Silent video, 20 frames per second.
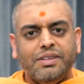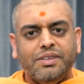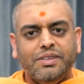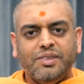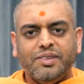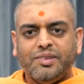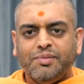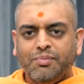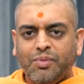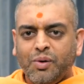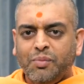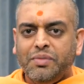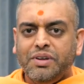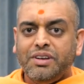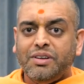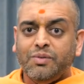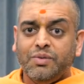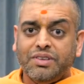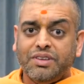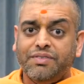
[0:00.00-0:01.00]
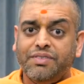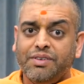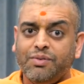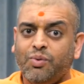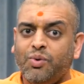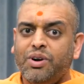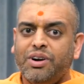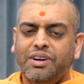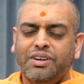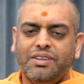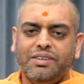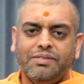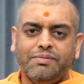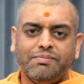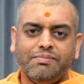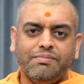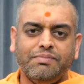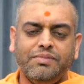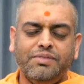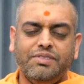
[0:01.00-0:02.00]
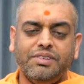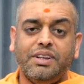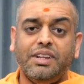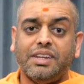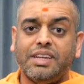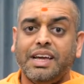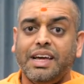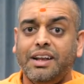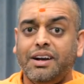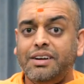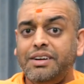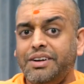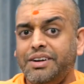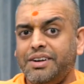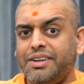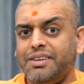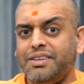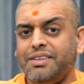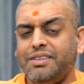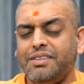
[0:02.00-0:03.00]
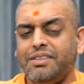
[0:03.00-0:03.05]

This moment was a reward Janak had earned.